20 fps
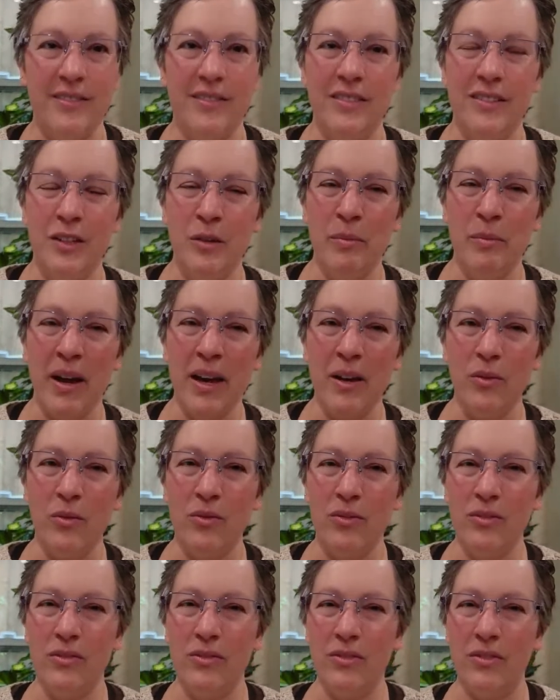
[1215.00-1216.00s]
You might
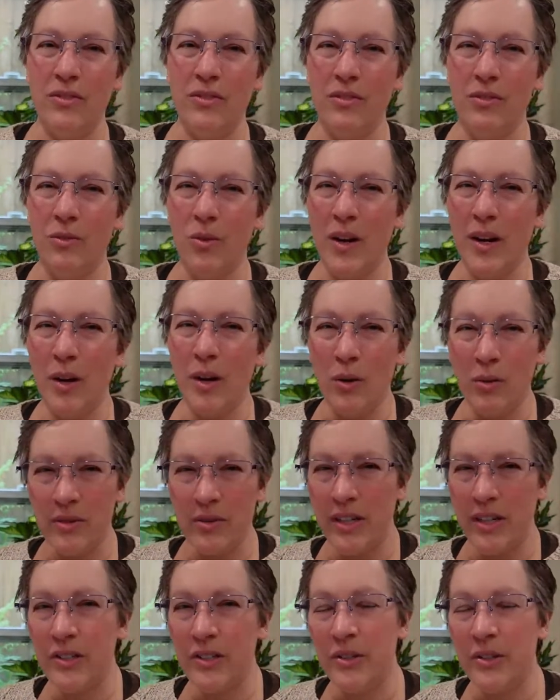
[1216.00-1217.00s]
want to hold
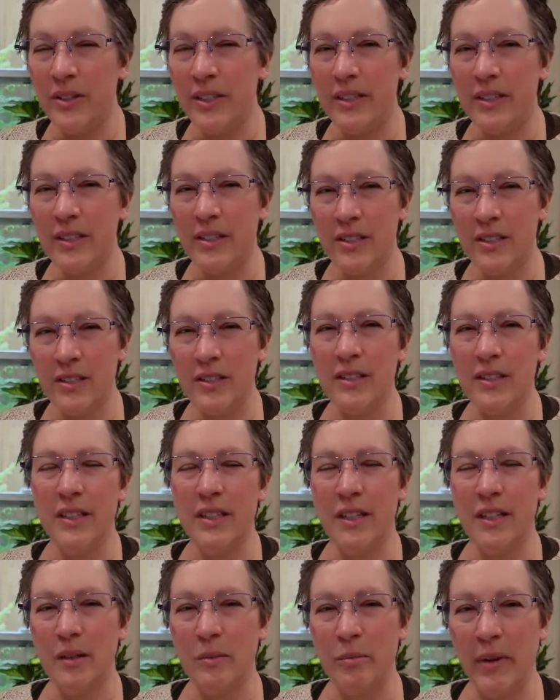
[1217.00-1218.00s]
on to it just a
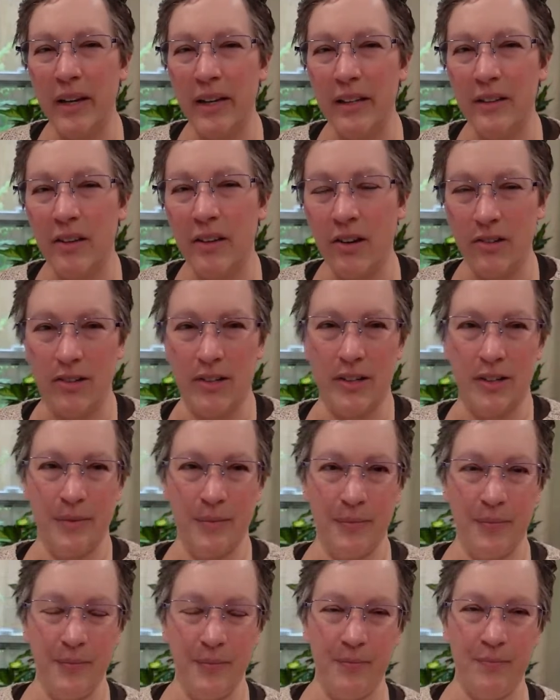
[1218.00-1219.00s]
little bit longer,
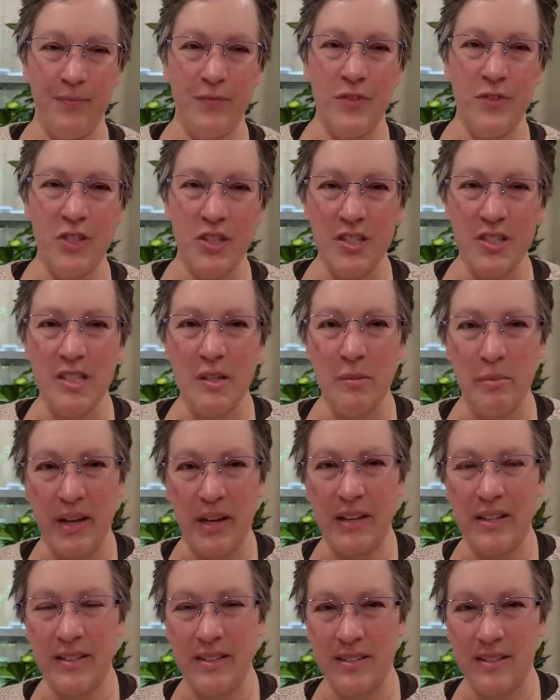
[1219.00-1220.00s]
just a
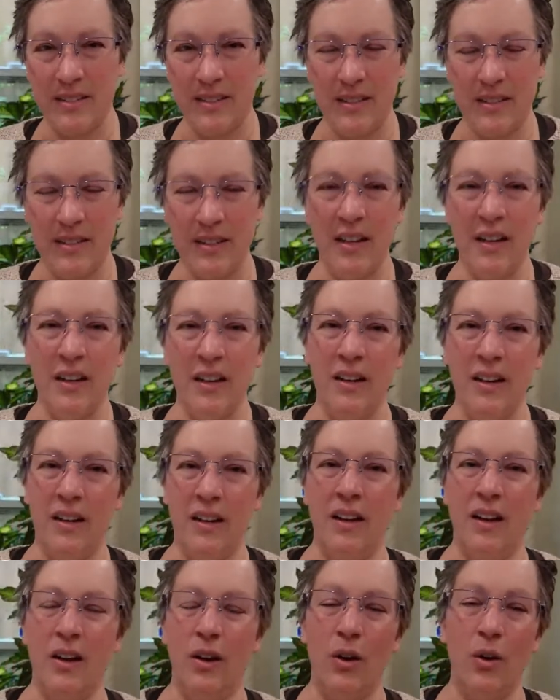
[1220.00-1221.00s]
bit.
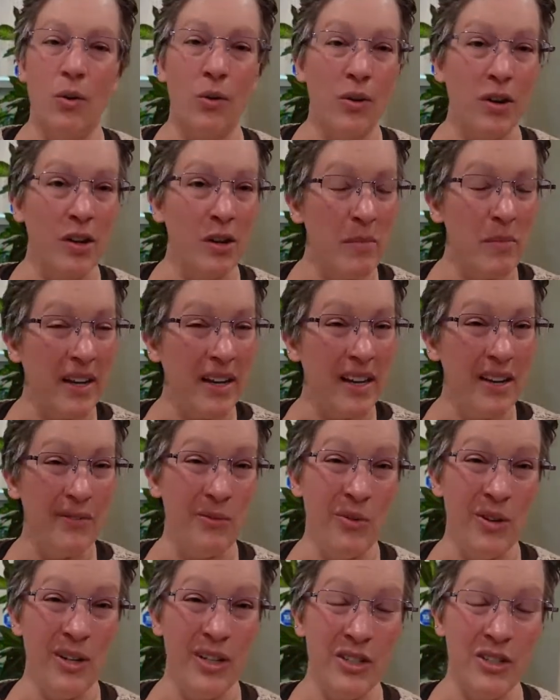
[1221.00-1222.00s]
Or you might even
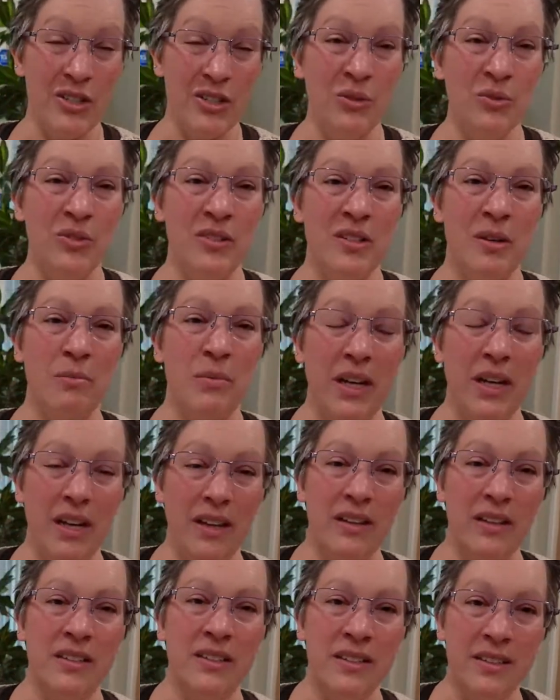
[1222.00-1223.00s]
want to show somebody,
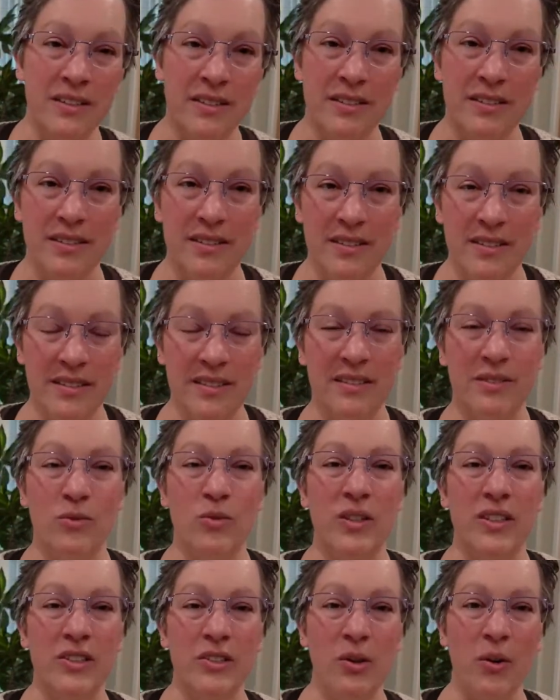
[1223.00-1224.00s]
this is
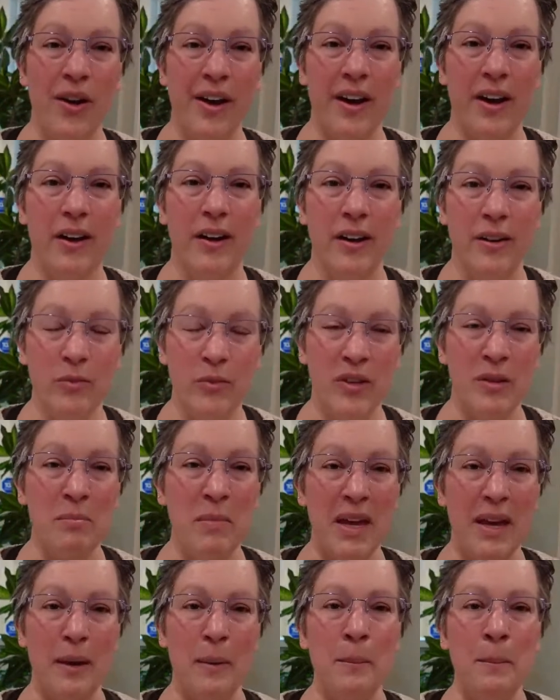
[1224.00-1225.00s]
what's going on with
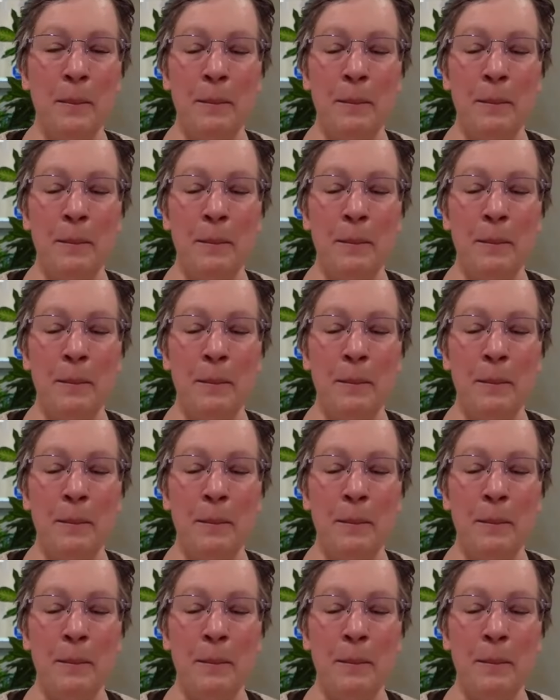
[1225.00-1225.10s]
me.